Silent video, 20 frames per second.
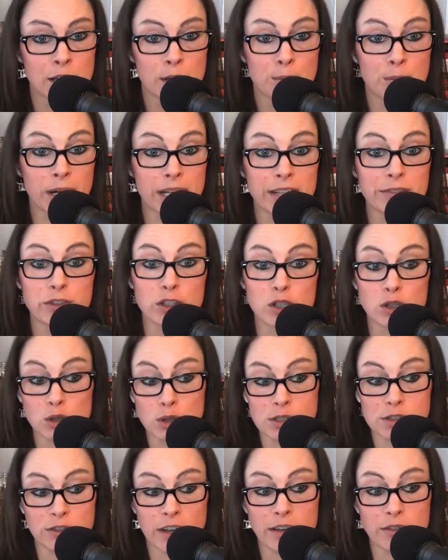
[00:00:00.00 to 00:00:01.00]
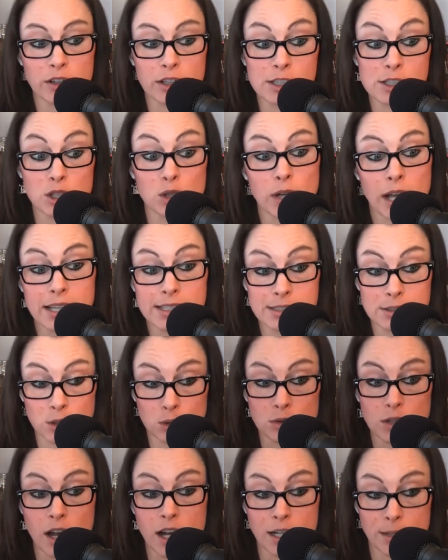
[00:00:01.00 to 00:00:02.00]
But if you can do us a favor, because you guys do
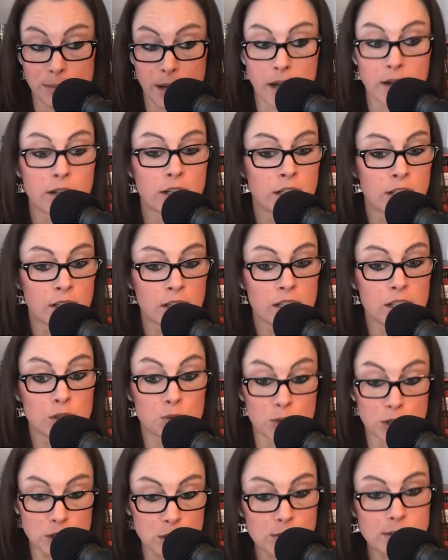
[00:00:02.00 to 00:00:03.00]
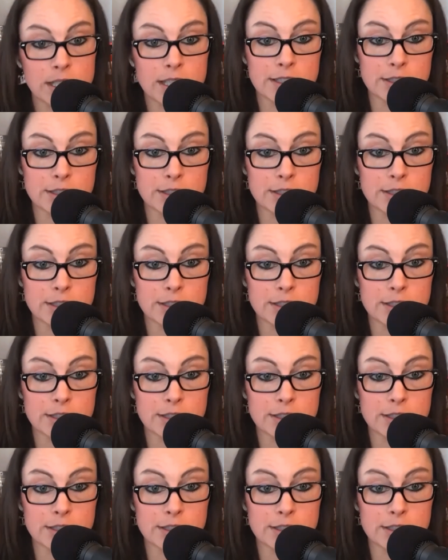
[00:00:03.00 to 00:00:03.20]
talk about reducing